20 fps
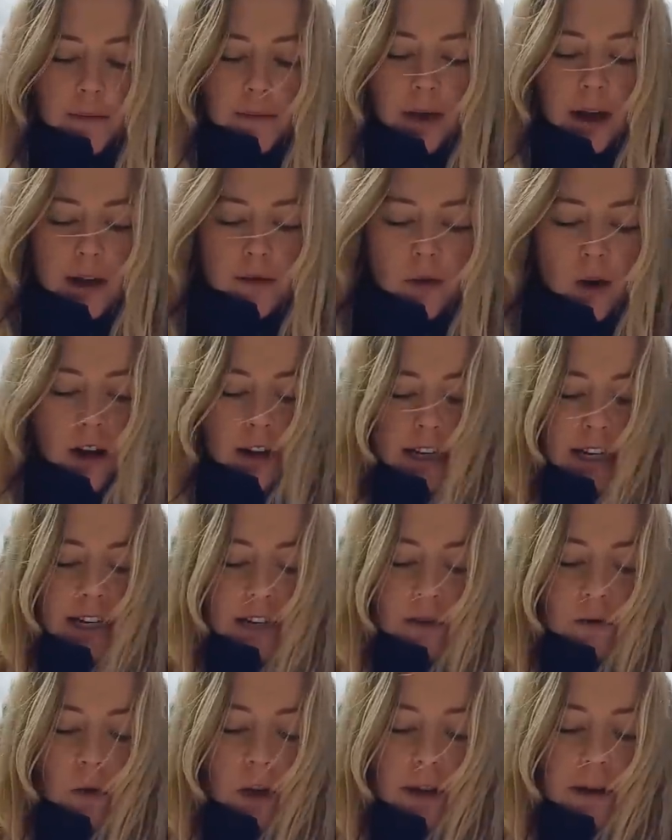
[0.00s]
By
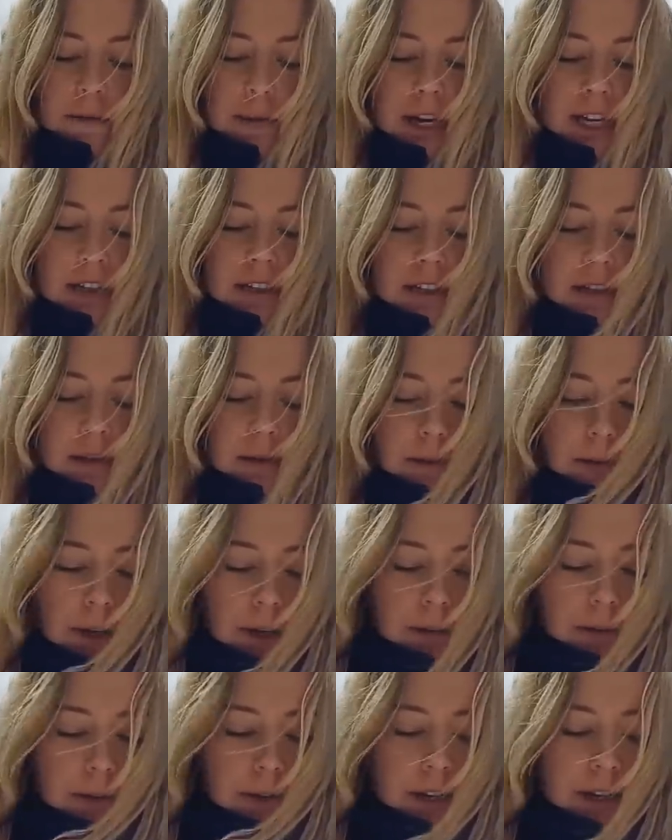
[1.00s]
walking, one makes the
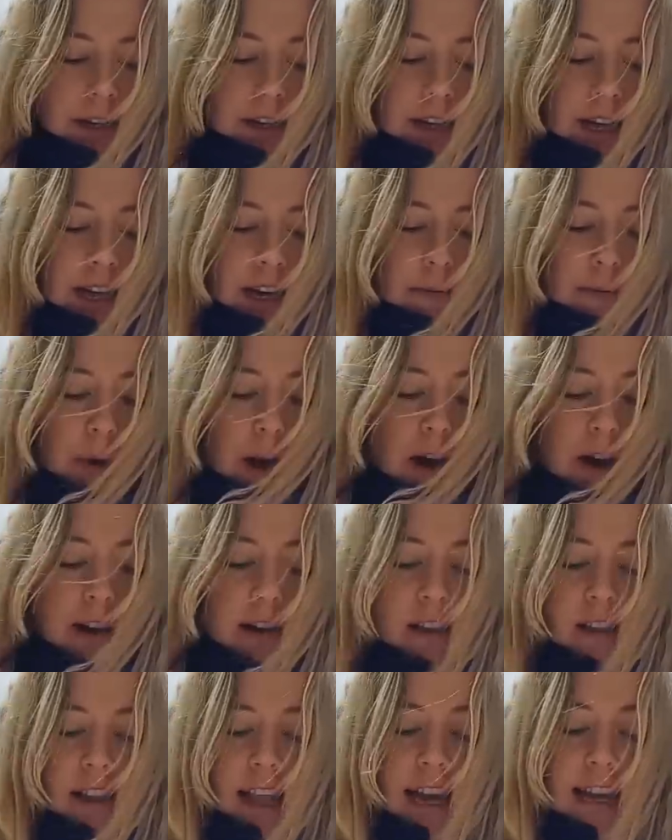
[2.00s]
road, and
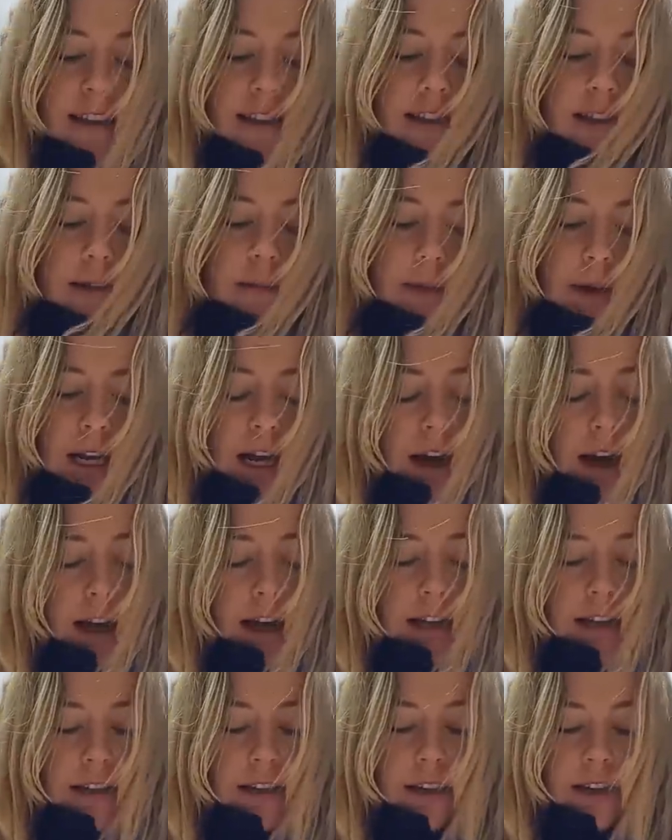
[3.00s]
upon glancing
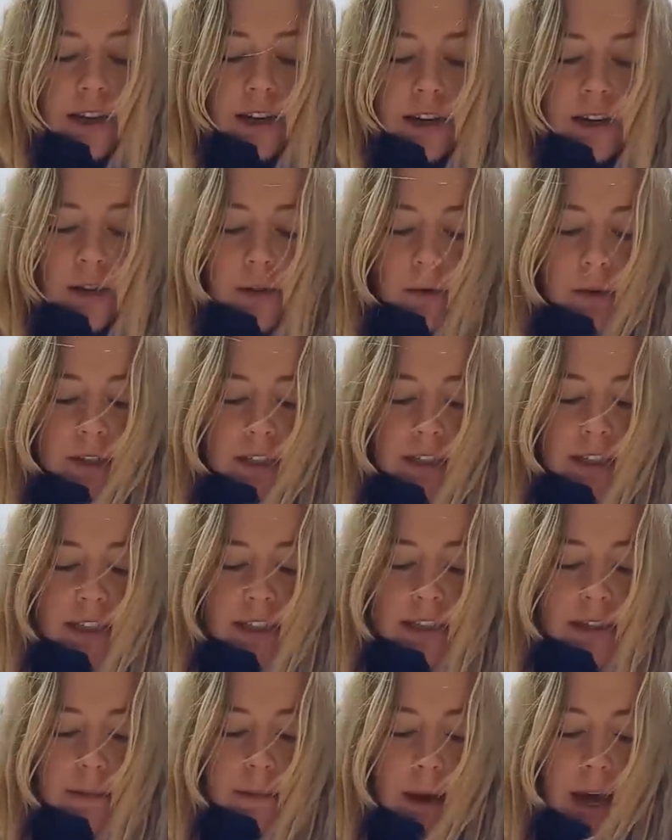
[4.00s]
behind, one
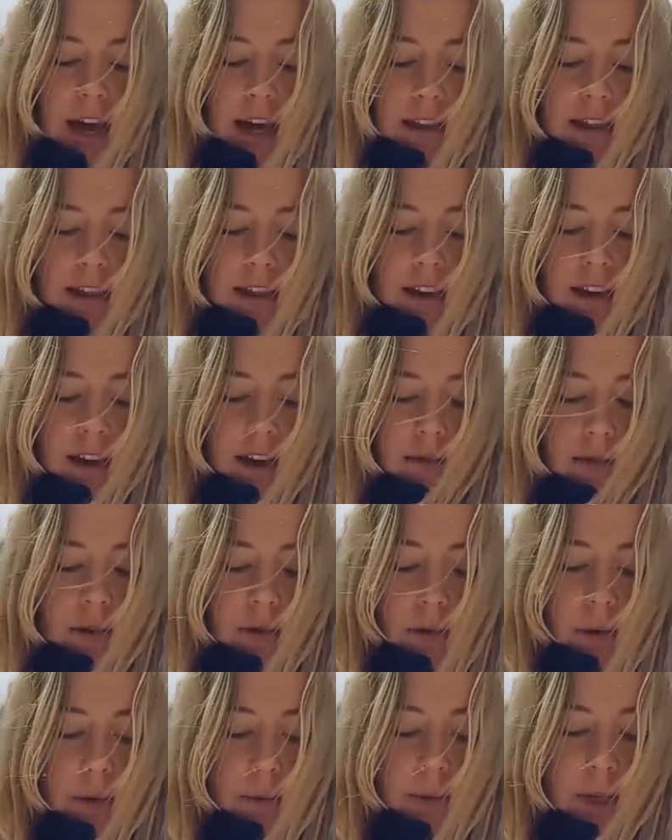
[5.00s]
sees the path that
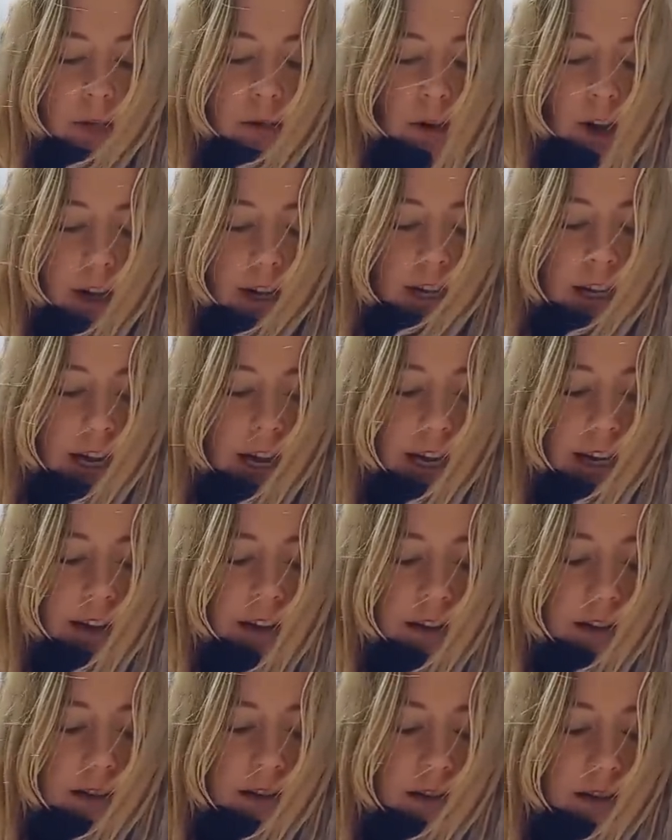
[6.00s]
never will be trod again.